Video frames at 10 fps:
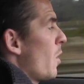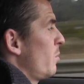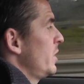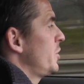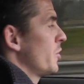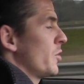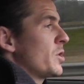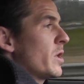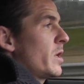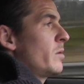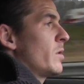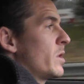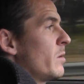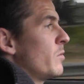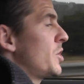probably just. I
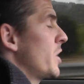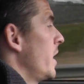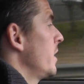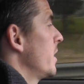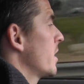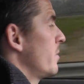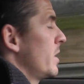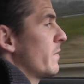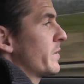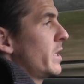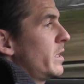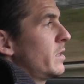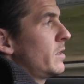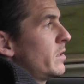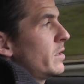think we shaded it. I mean, obviously,
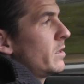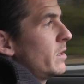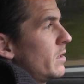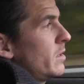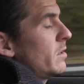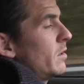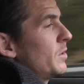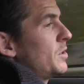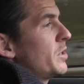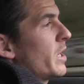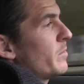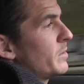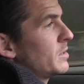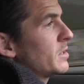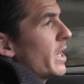you know, the
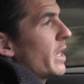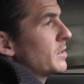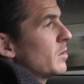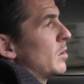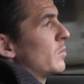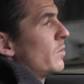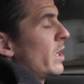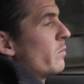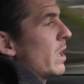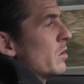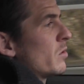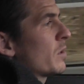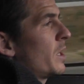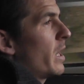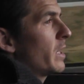German sides are really well
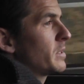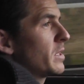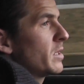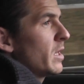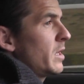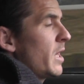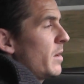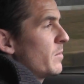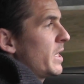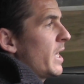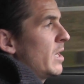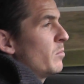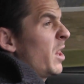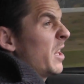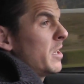organised and came with a
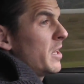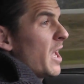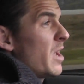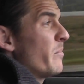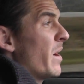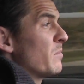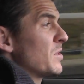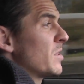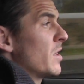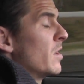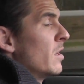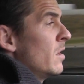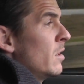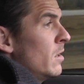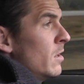game plan, and the game plan was
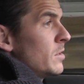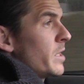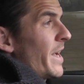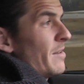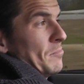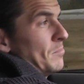to get